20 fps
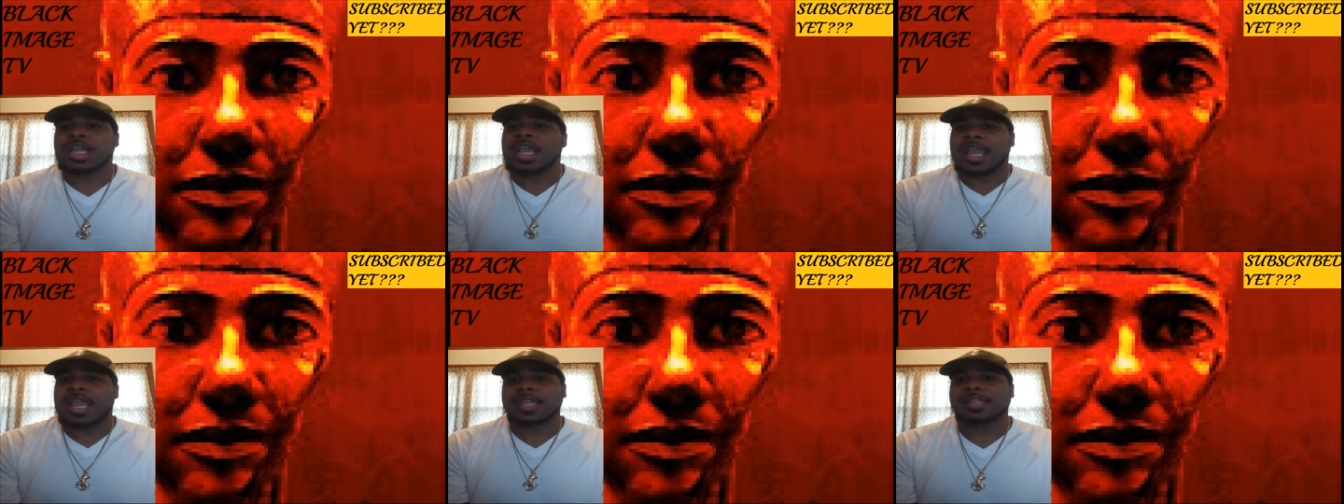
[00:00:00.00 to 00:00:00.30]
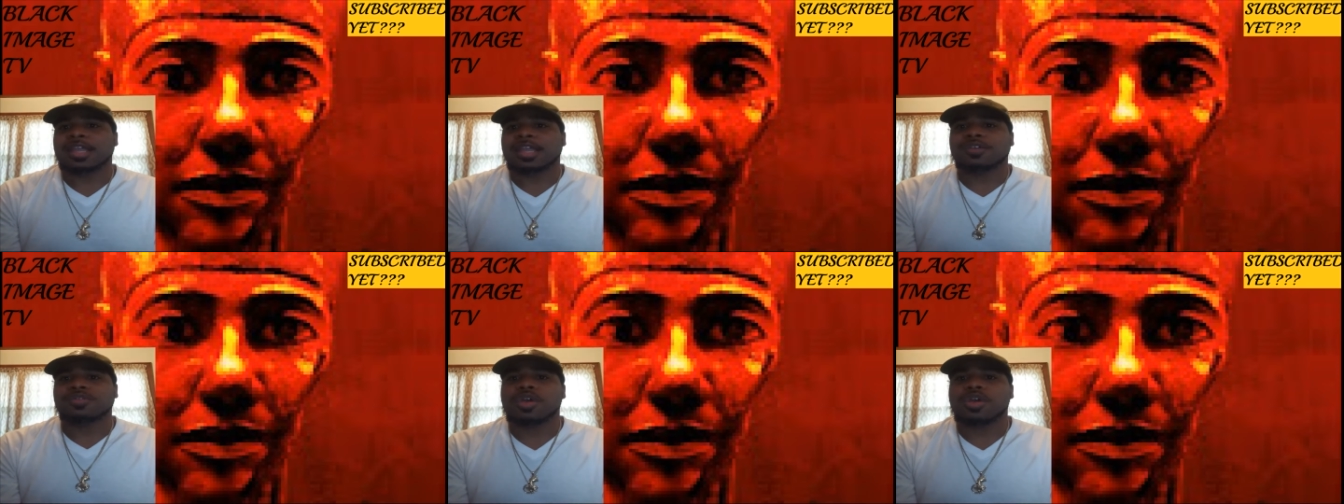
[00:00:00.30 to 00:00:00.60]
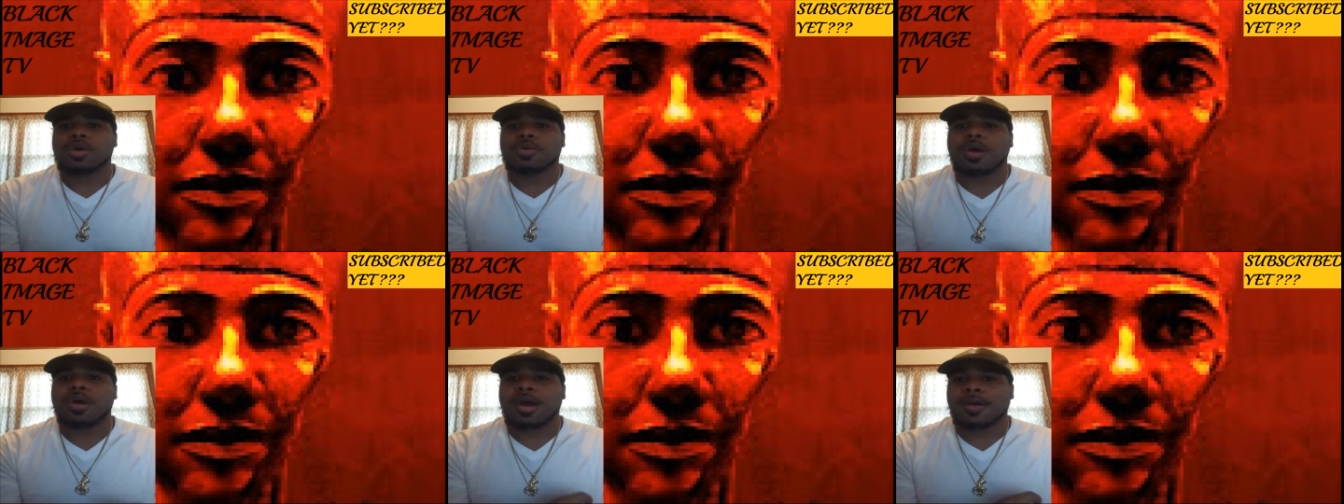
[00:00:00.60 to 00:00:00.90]
and they'll
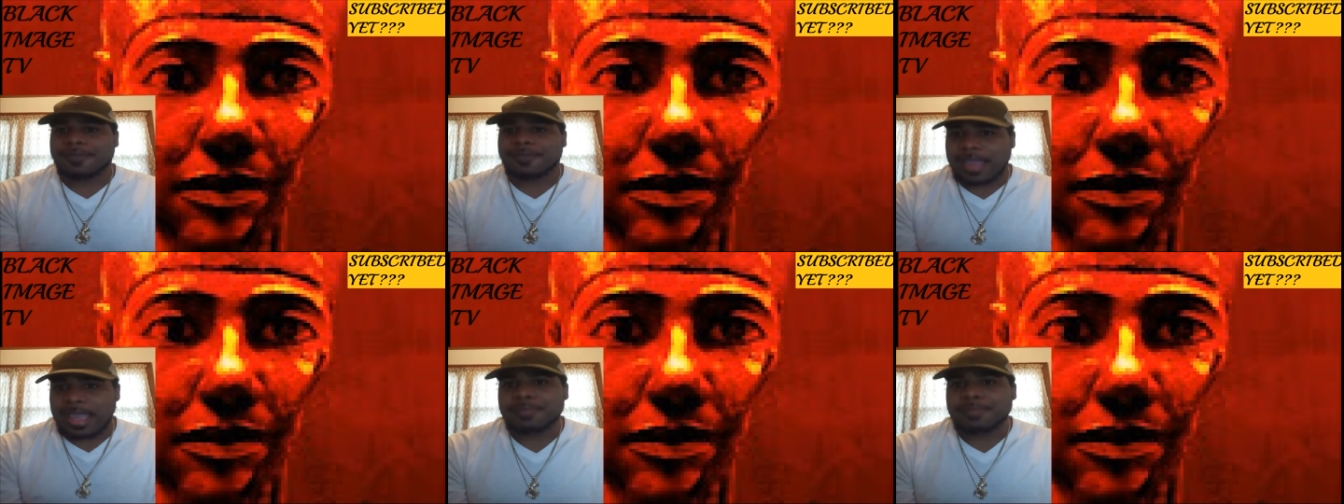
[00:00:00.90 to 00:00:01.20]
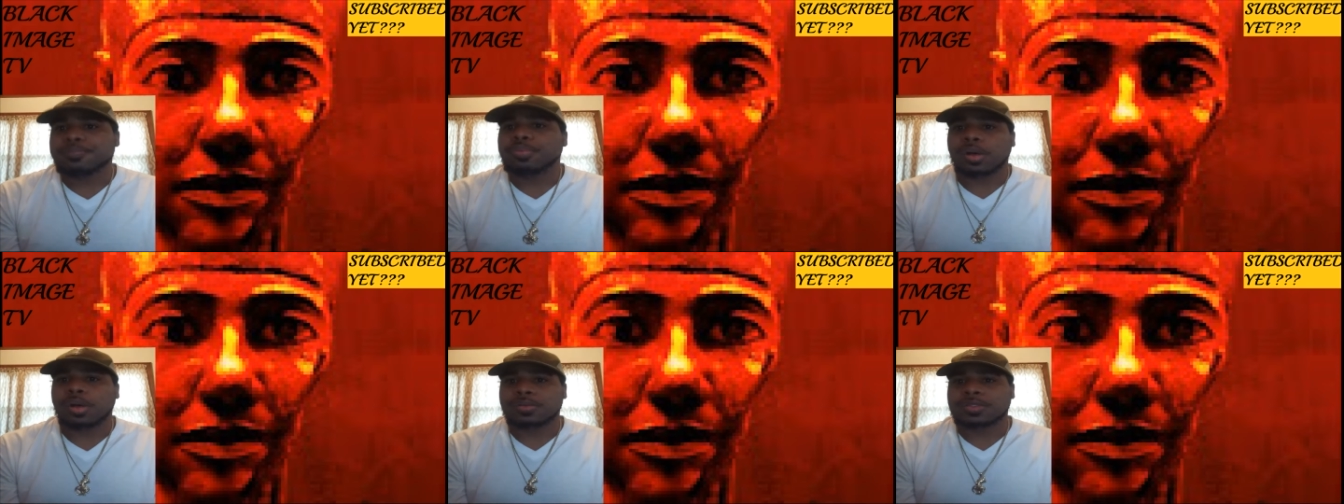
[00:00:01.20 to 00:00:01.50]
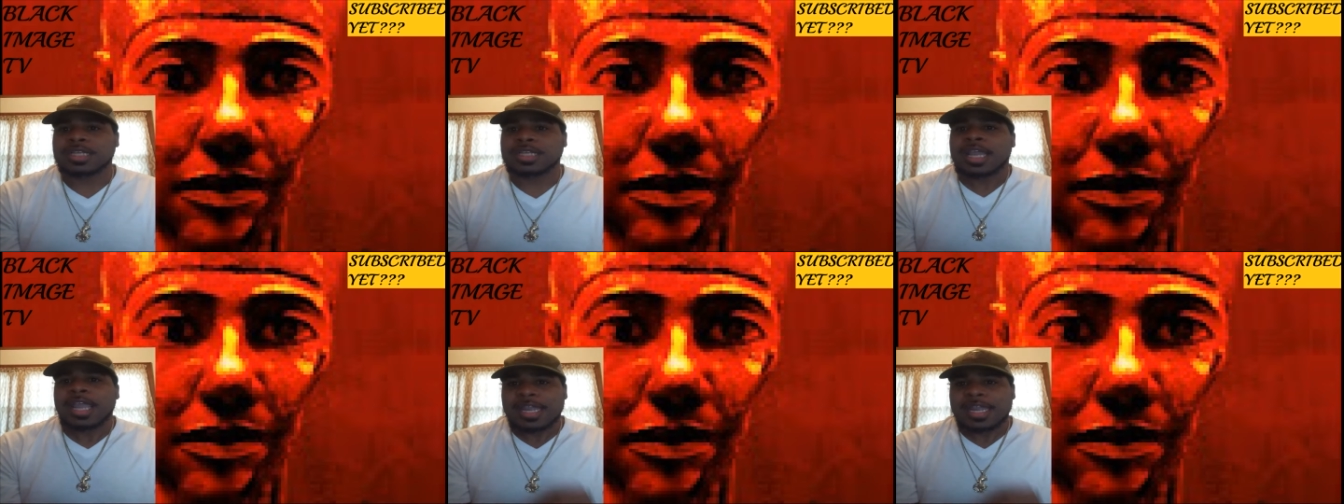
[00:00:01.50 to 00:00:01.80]
go off
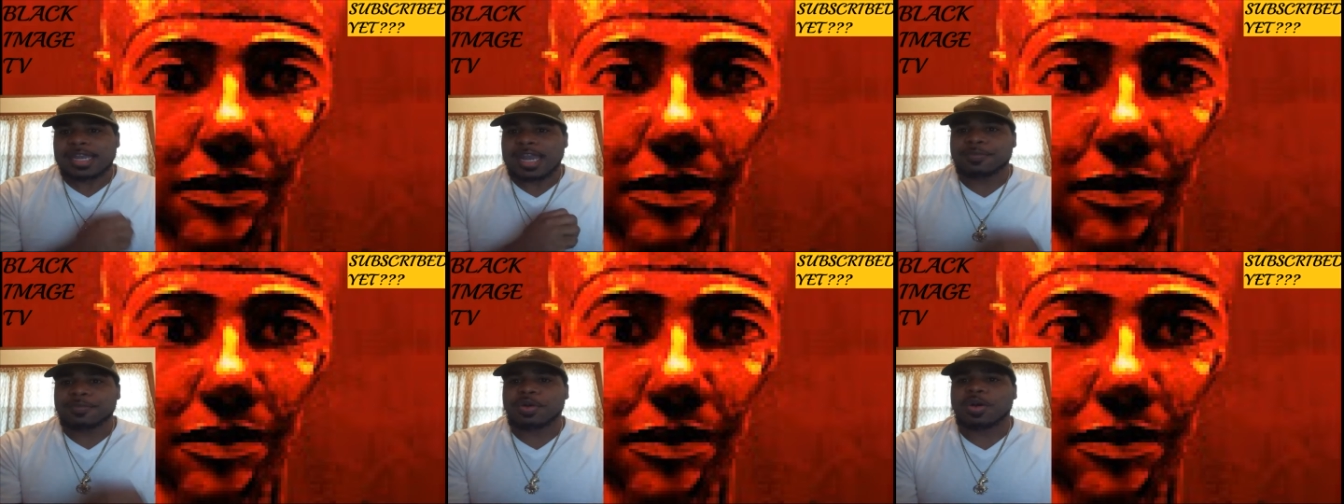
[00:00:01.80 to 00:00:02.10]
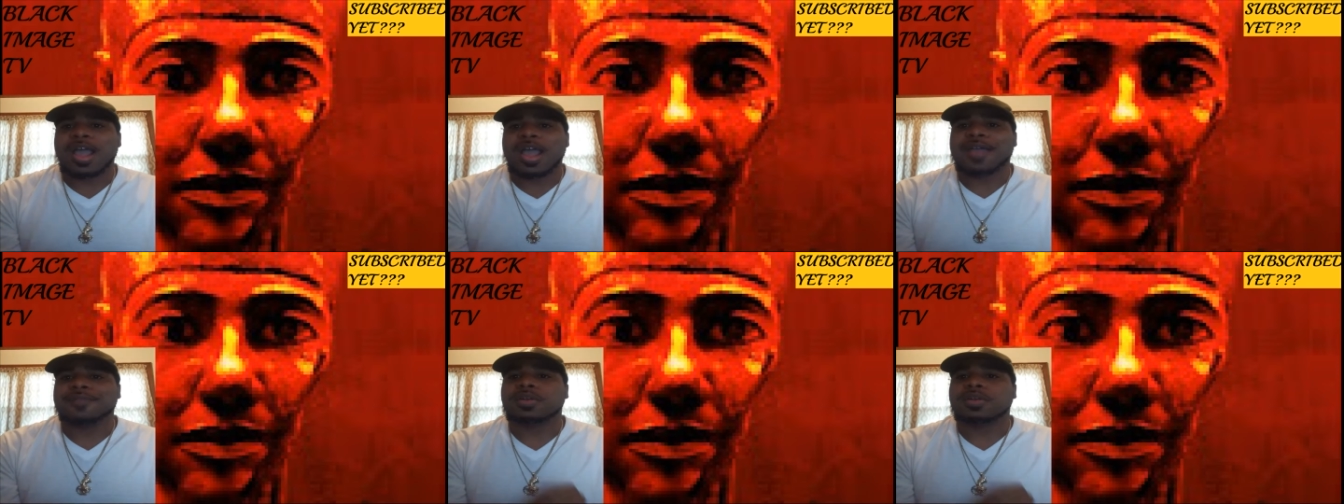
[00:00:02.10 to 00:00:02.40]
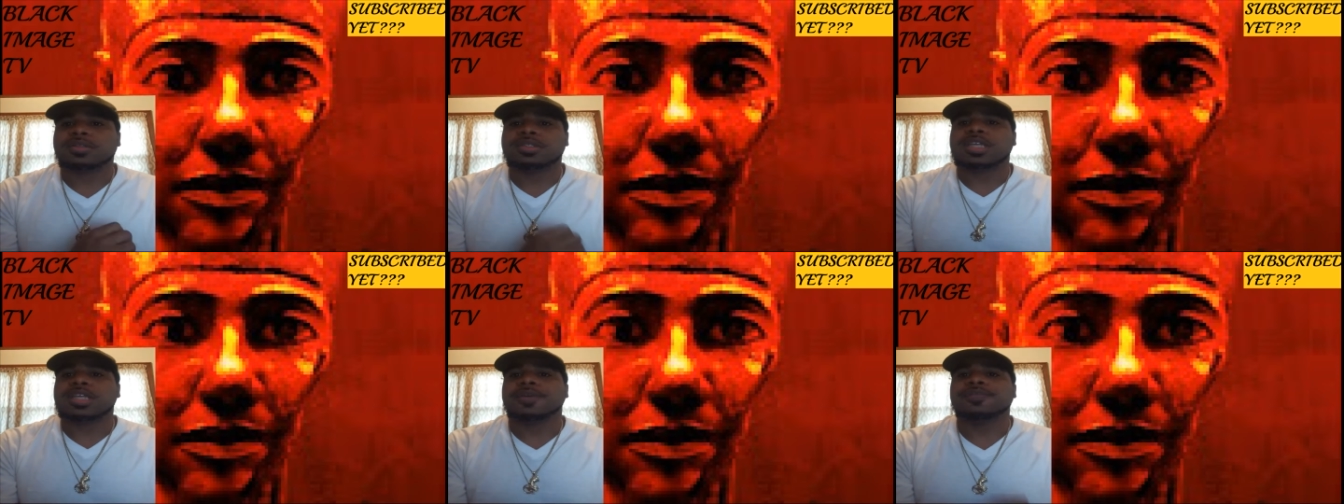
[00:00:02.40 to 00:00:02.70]
impulse, and they won't have no
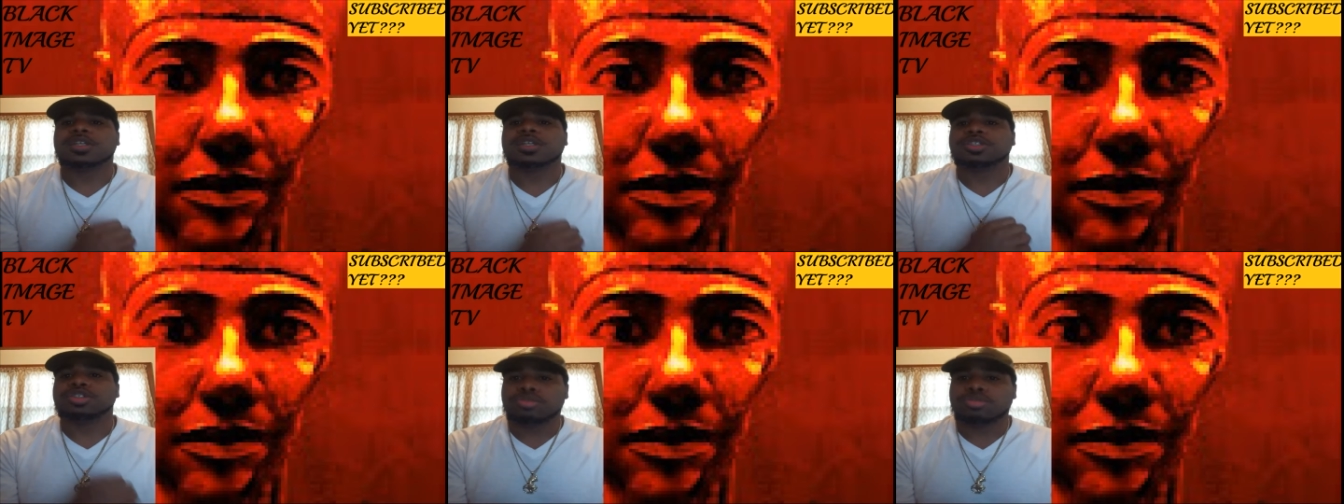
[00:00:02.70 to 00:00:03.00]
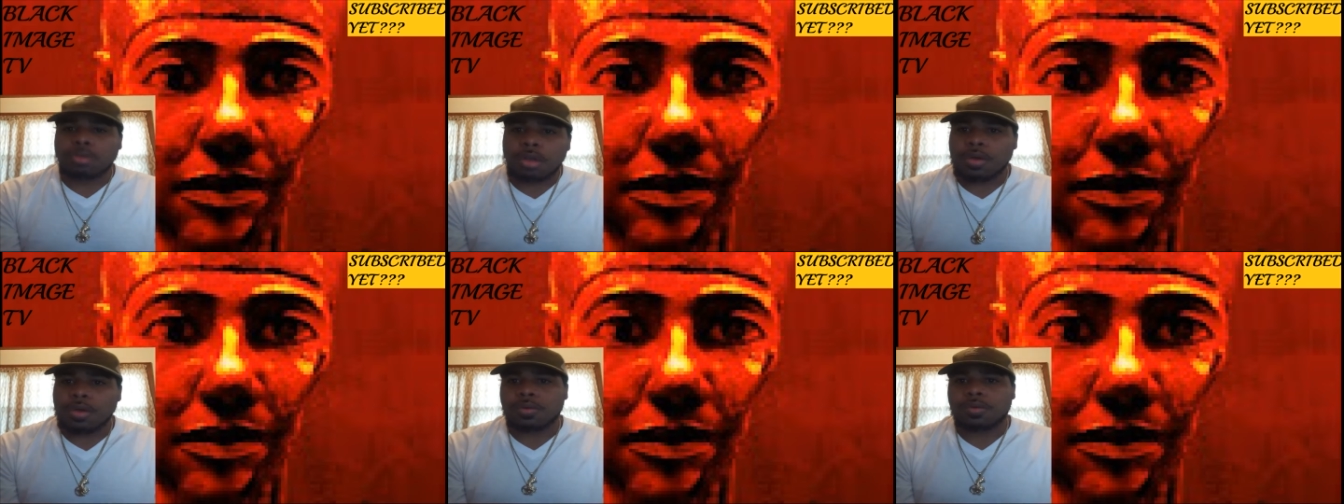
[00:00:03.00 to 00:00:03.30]
self-control.